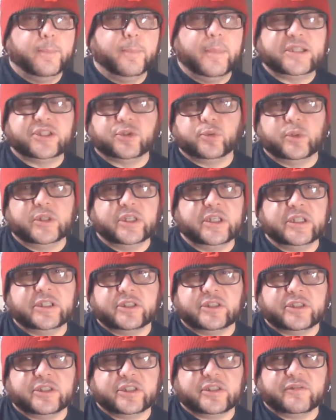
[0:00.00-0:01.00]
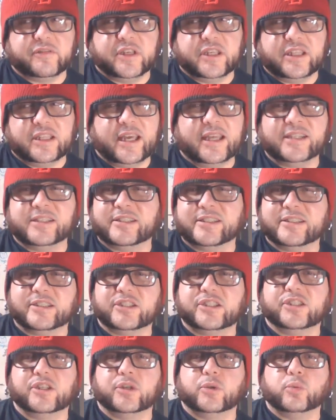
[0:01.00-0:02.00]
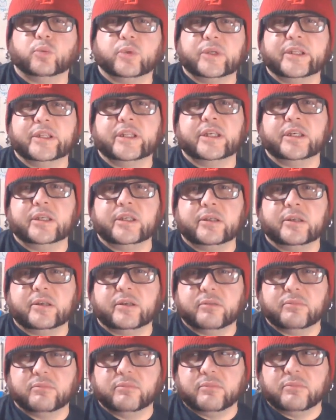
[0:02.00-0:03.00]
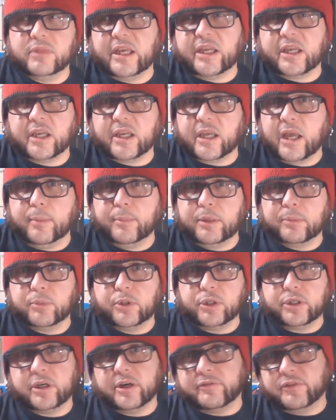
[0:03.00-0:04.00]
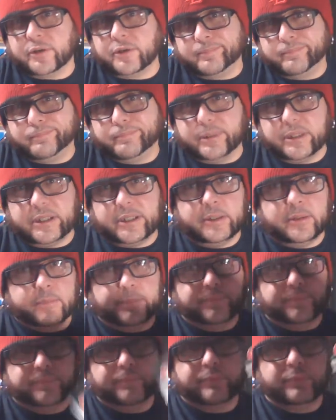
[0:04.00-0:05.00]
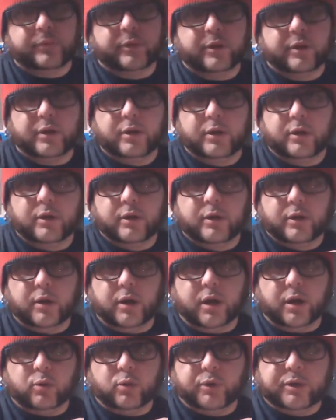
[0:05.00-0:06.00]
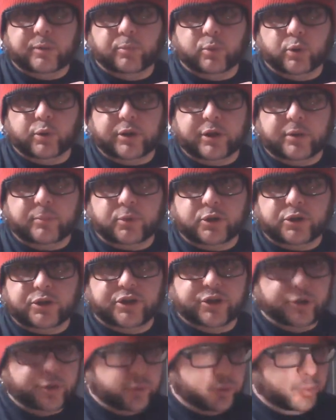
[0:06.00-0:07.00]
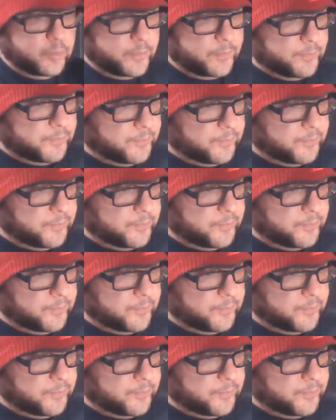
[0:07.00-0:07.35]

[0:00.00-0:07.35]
messed with it and stuff like that, is it still really like a comic book cover? But uh, Reborn number two